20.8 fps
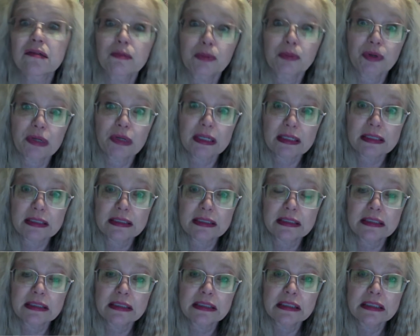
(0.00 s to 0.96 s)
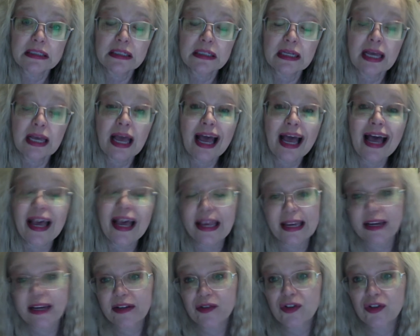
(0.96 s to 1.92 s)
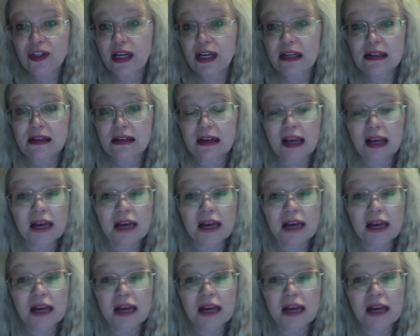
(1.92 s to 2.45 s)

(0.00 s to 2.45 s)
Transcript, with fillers: boy. I hate exercising.